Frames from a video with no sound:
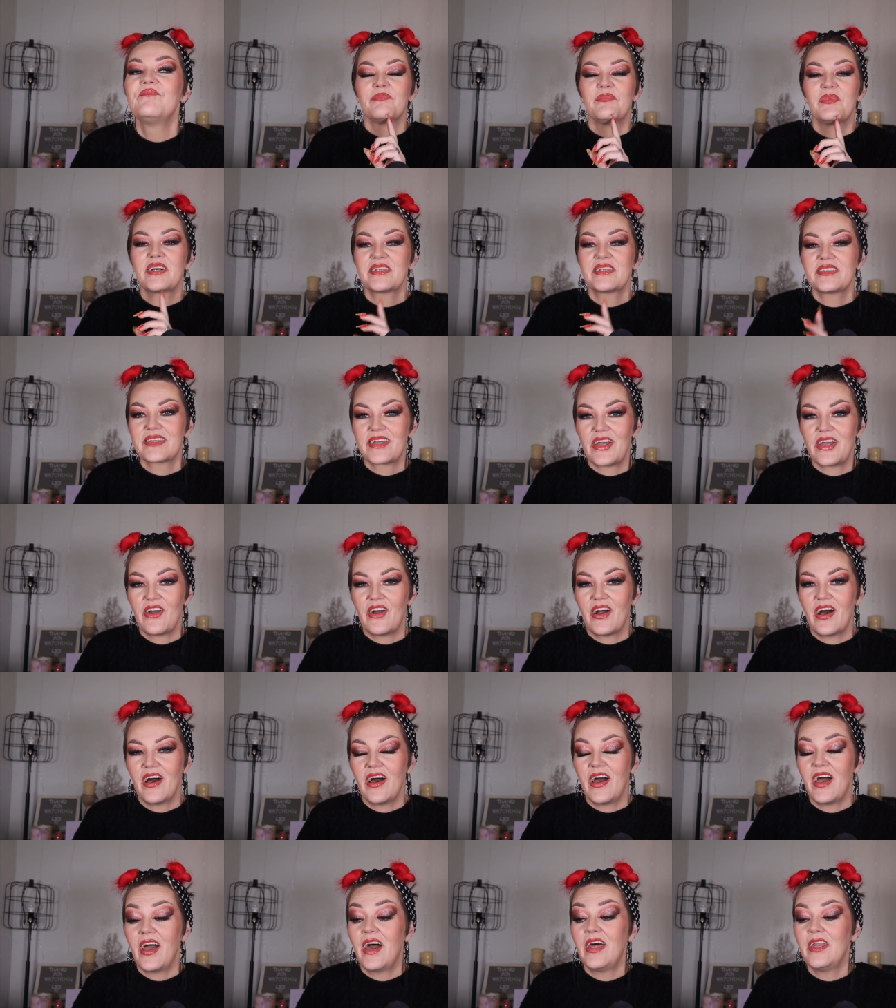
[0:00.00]

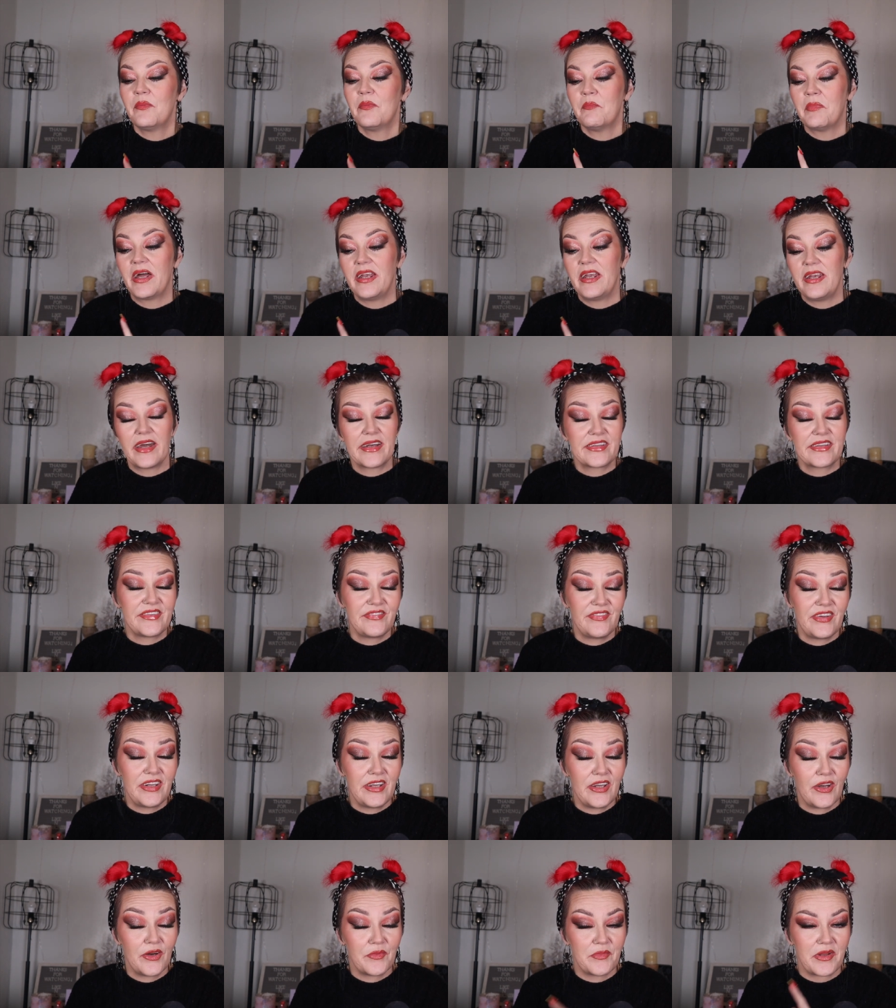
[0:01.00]
mascara, and in my next
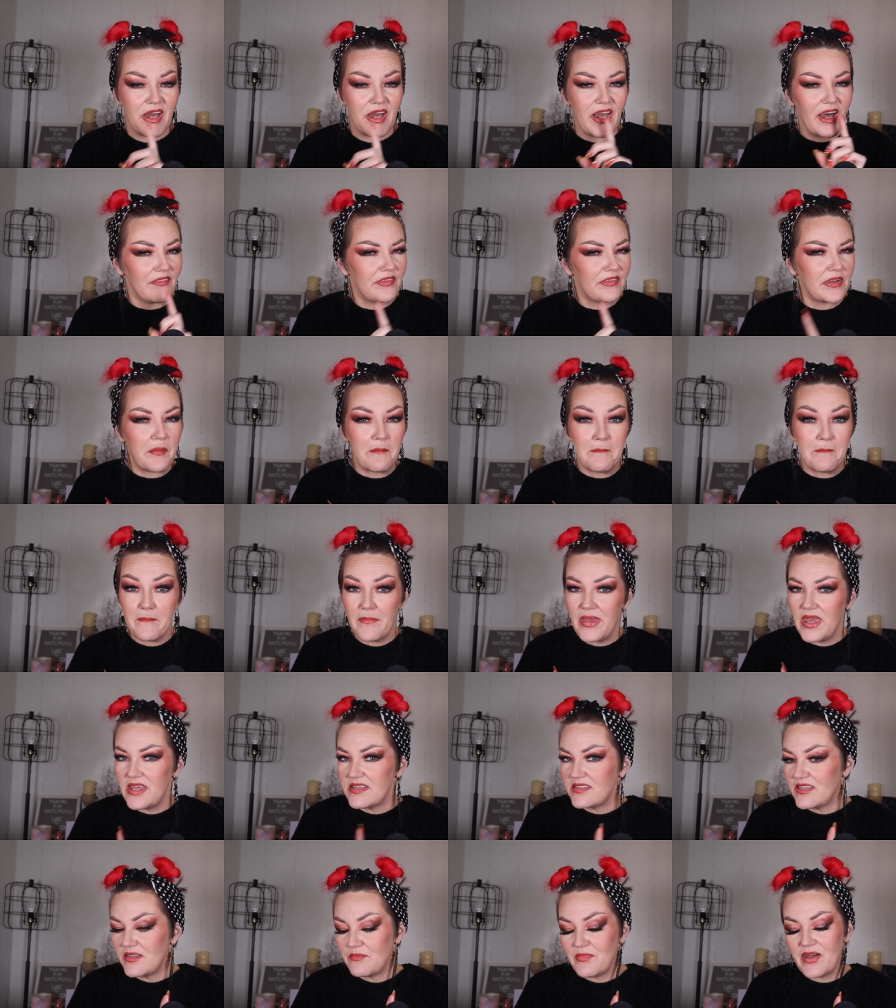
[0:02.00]
video I'm gonna have an
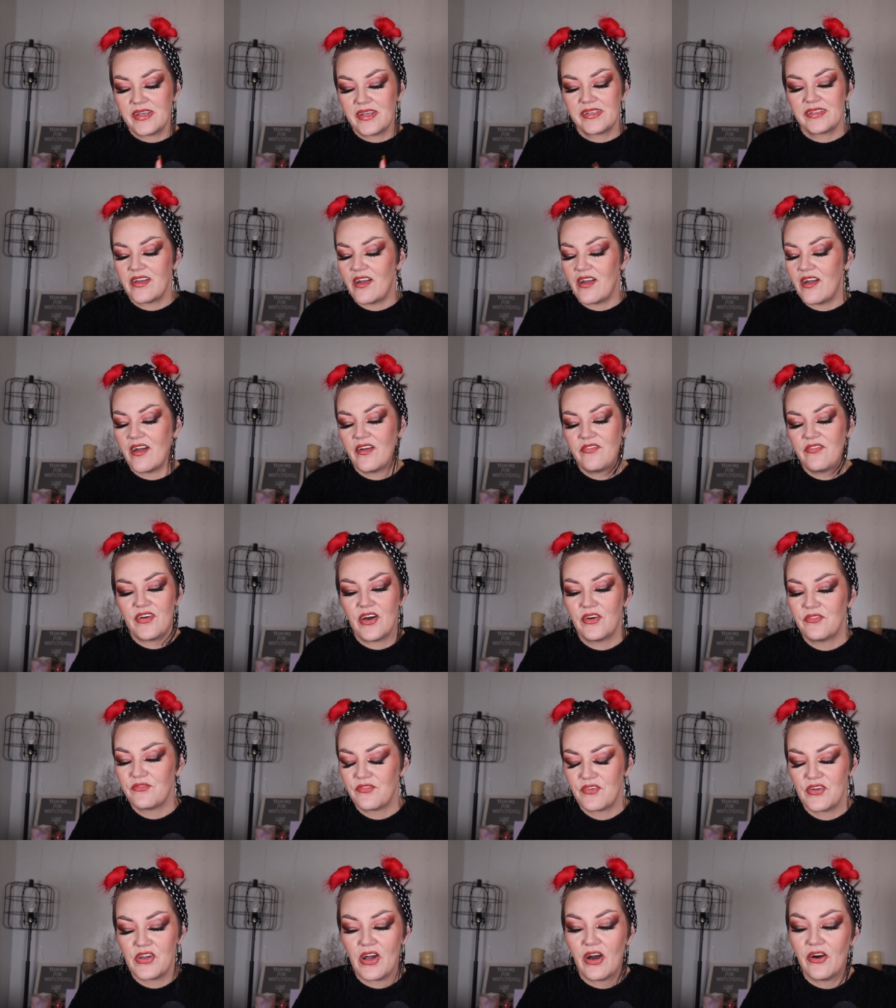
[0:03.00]
amazing mascara I found
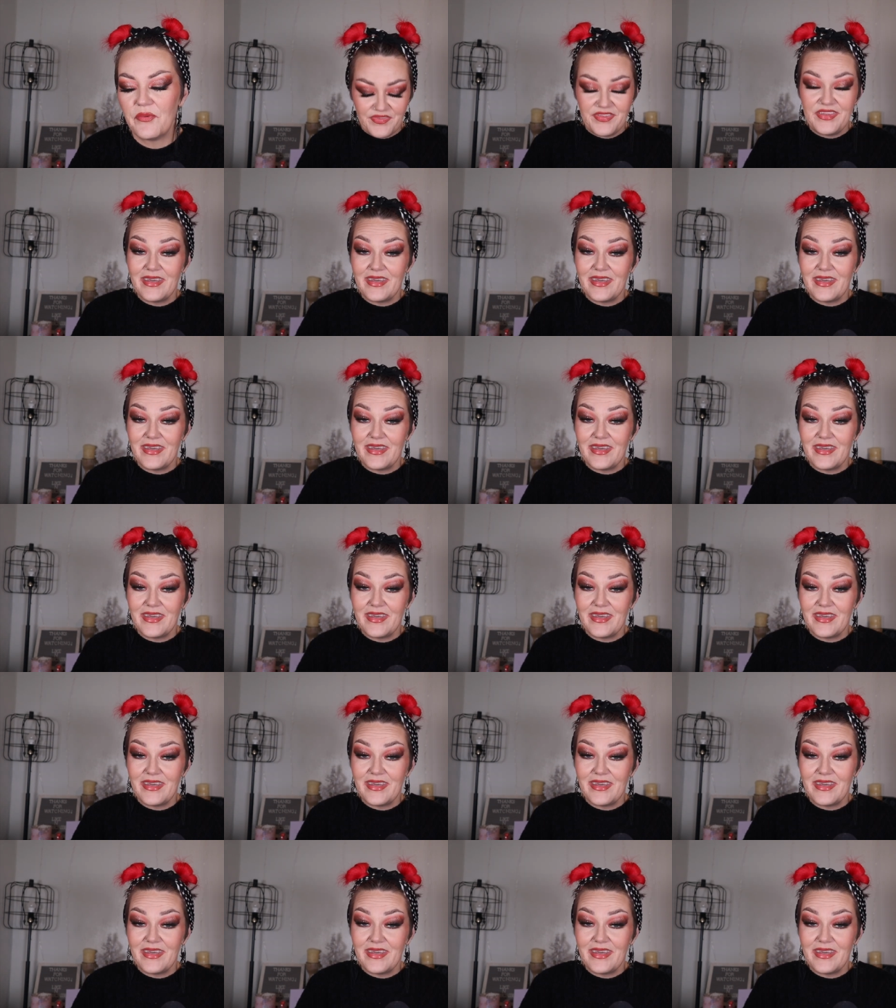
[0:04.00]
for y'all.